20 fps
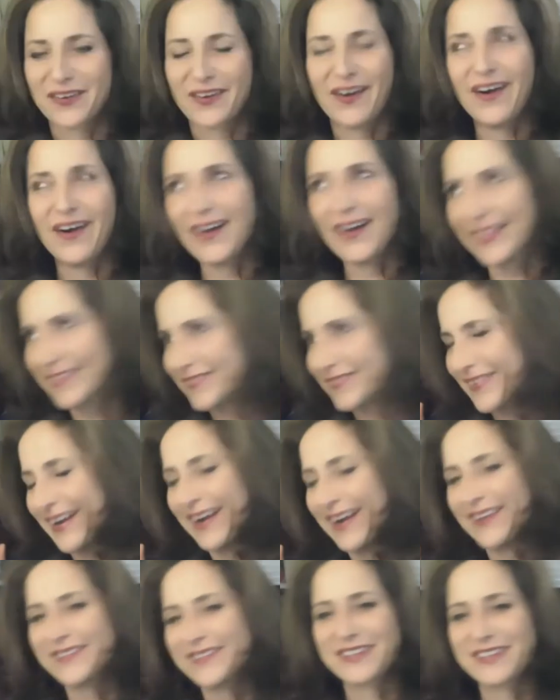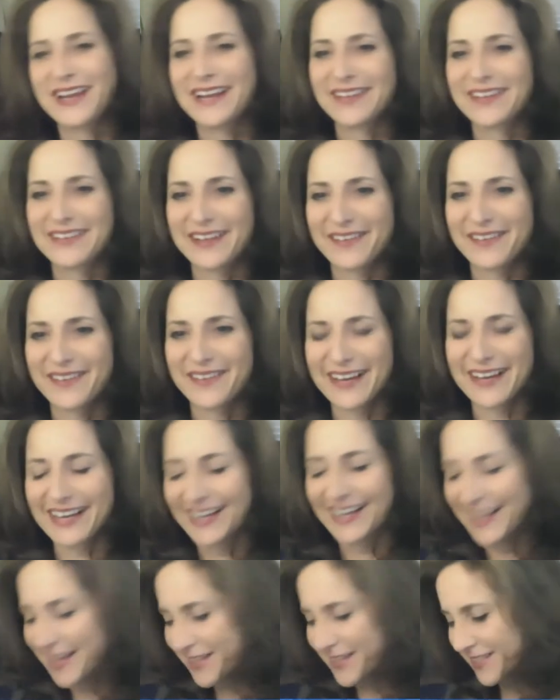on the Firearms Radio Network.
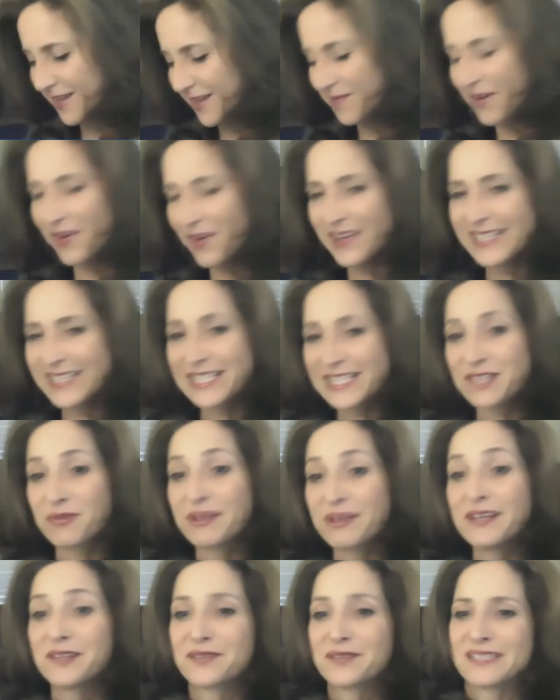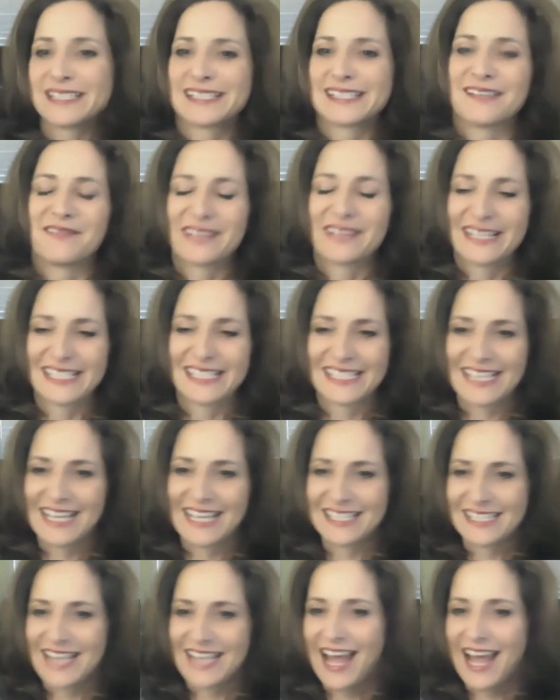So I'm always thrilled when somebody
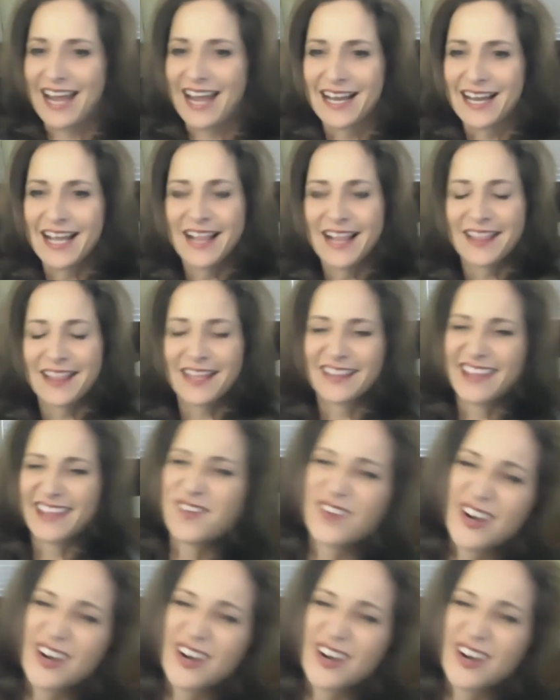says that they weren't